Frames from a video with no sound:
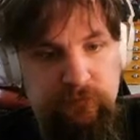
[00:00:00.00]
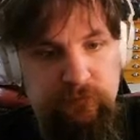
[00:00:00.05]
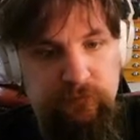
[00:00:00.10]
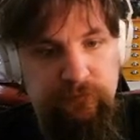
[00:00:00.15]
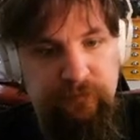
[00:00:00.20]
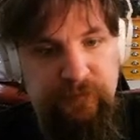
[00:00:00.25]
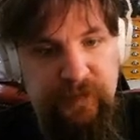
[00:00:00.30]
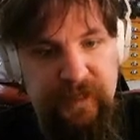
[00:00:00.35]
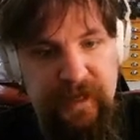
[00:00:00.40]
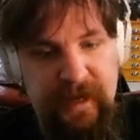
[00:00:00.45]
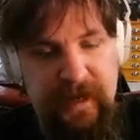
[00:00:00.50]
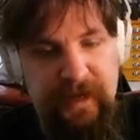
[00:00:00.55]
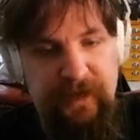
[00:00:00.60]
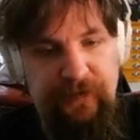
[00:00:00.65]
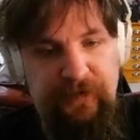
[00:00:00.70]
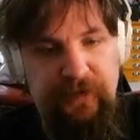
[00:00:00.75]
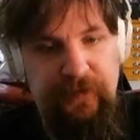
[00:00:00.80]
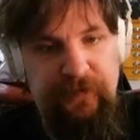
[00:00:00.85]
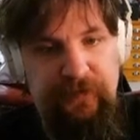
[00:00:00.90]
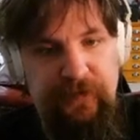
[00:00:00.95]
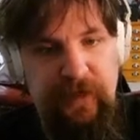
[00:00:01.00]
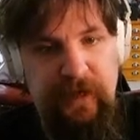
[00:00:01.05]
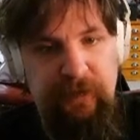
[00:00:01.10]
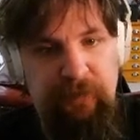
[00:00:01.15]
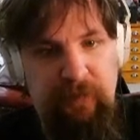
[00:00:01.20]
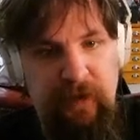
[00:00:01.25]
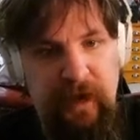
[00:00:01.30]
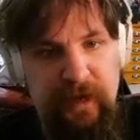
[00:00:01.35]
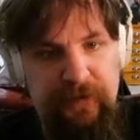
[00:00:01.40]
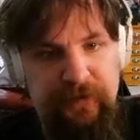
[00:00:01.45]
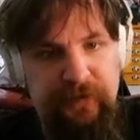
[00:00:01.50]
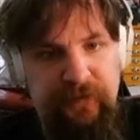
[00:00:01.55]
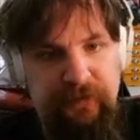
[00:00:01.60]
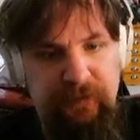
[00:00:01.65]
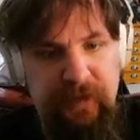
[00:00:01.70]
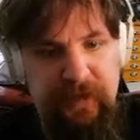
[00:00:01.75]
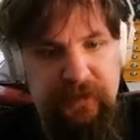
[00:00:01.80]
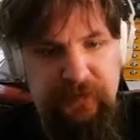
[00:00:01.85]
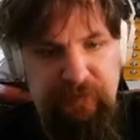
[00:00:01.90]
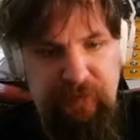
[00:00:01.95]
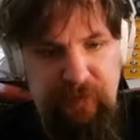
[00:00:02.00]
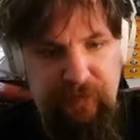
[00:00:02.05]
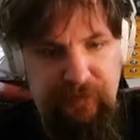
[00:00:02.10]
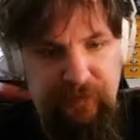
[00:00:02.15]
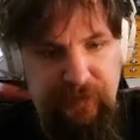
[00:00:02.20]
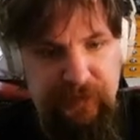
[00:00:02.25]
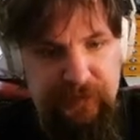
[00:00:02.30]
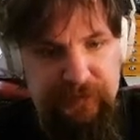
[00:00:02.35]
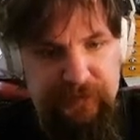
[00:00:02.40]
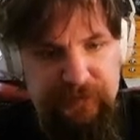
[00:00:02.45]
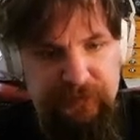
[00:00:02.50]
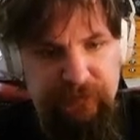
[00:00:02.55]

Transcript: But hey, as they say, practice makes perfect.